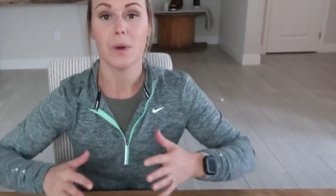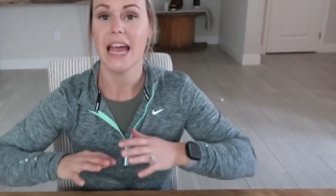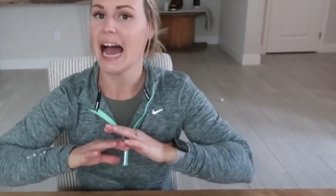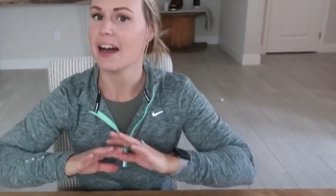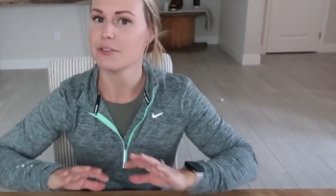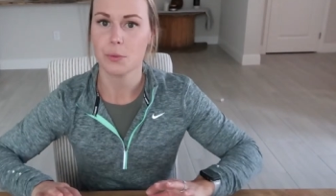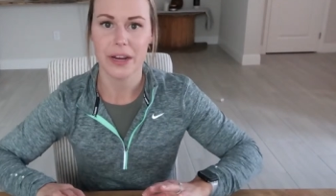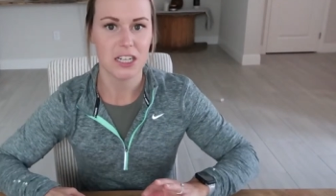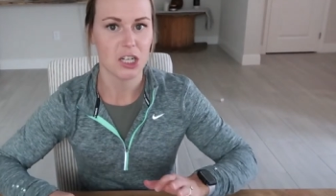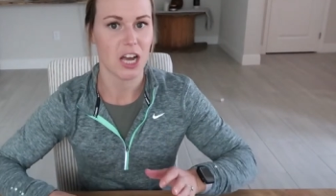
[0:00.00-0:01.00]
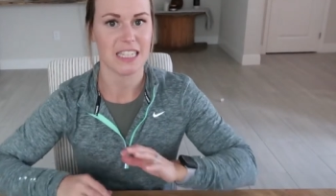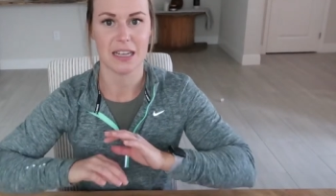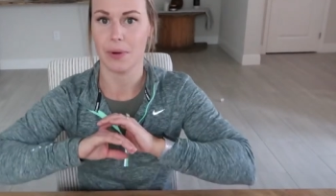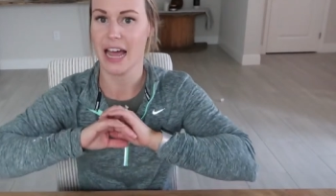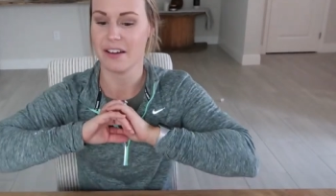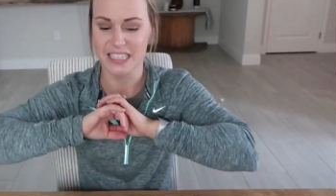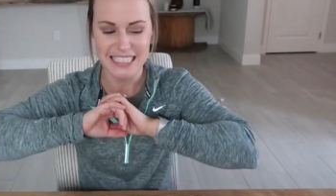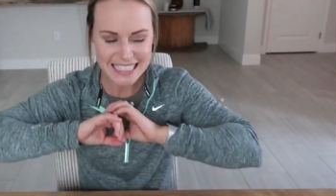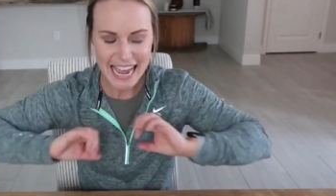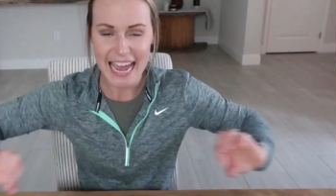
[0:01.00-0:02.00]
we have to readjust and we have to
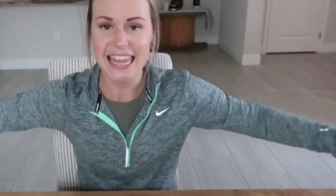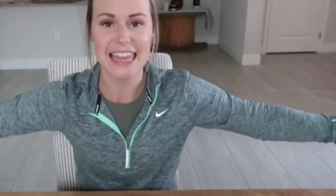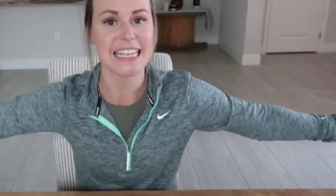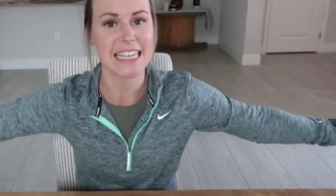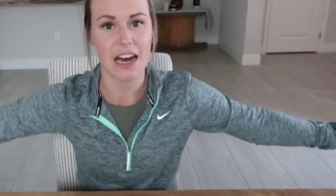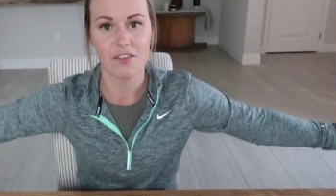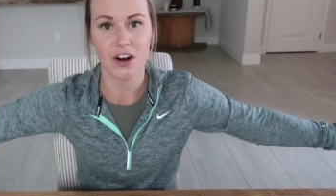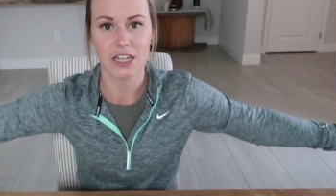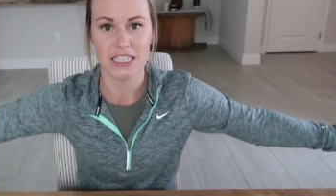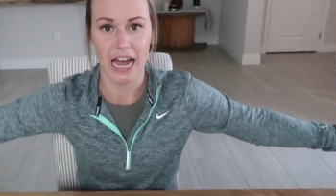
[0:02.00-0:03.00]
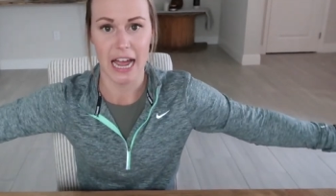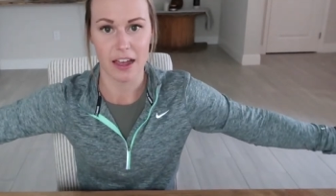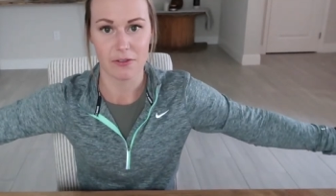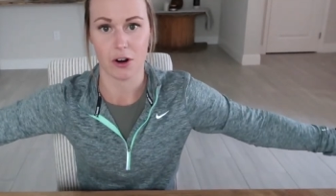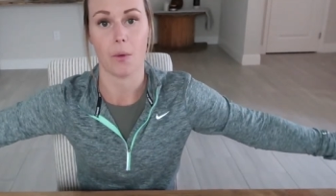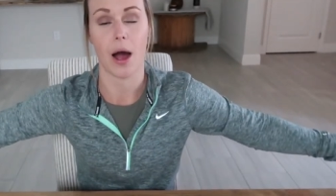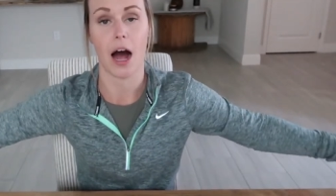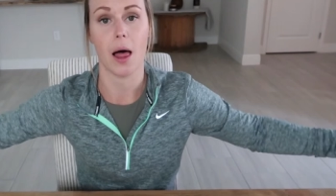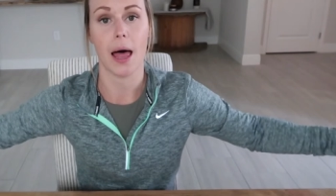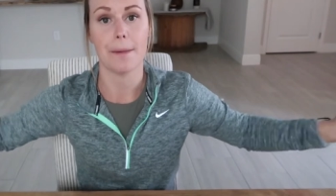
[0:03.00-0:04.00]
take things out of our diet for a
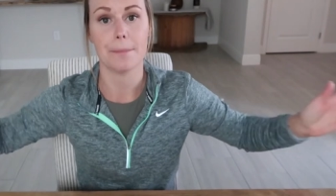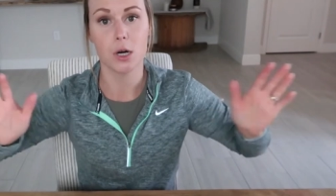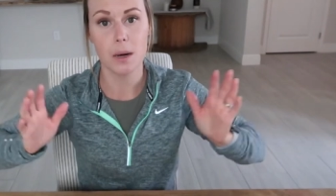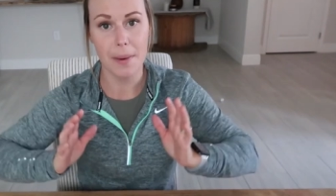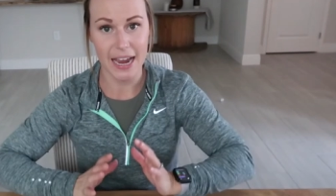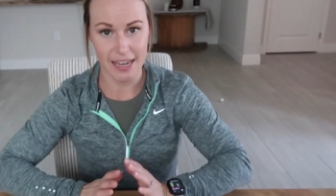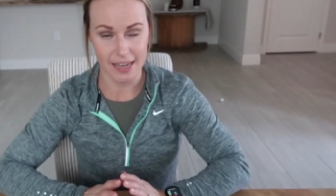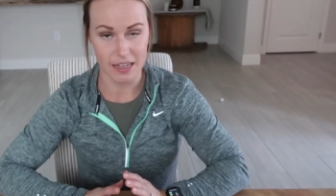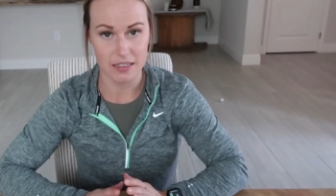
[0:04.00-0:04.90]
while and put them back in,